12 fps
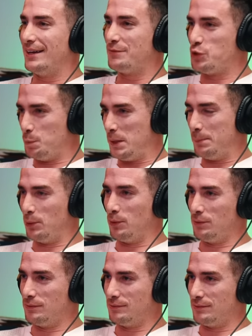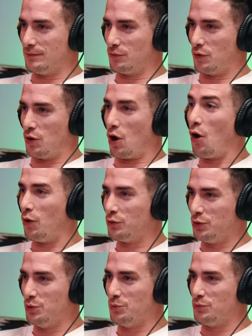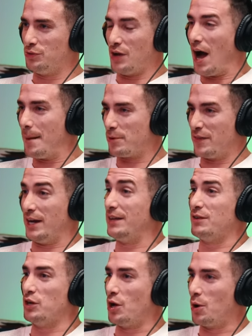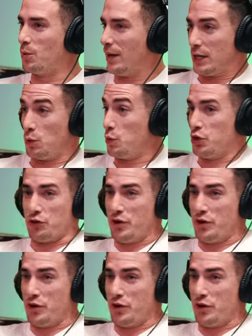Do people call you Dom, or they don't even know like your